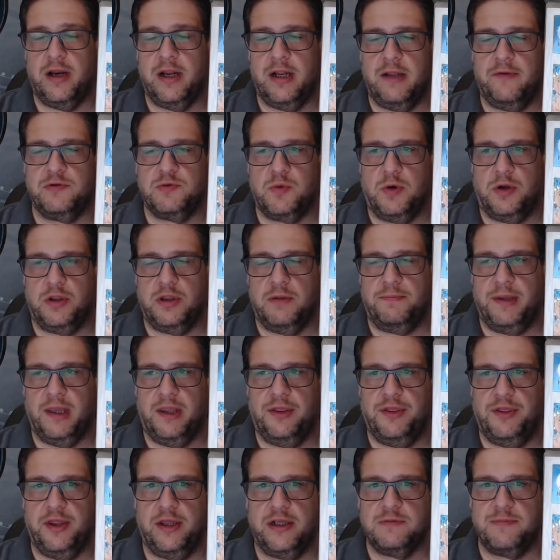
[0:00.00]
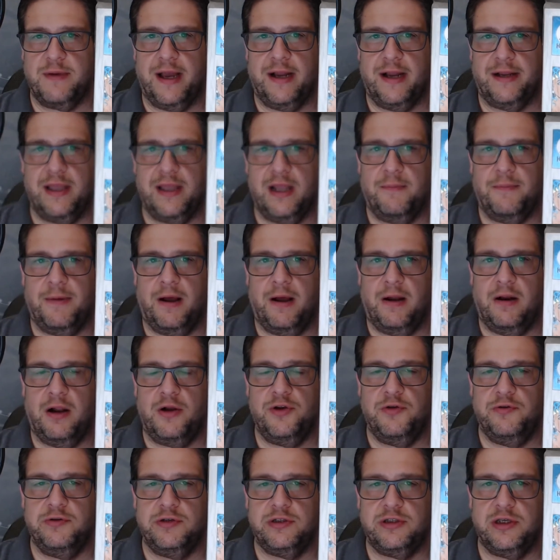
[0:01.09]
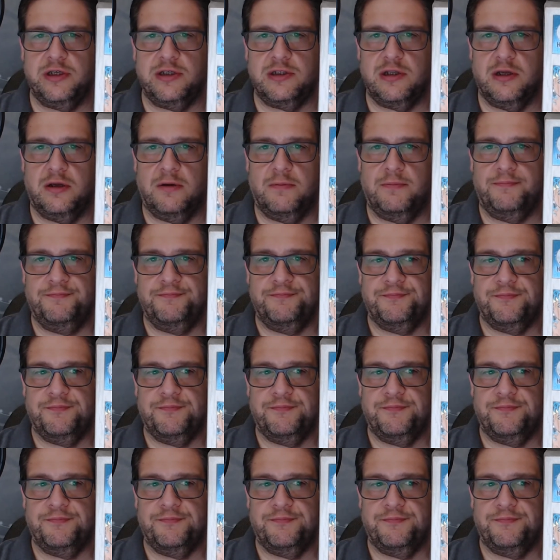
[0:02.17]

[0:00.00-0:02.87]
and it was one of the big things back then about a new system.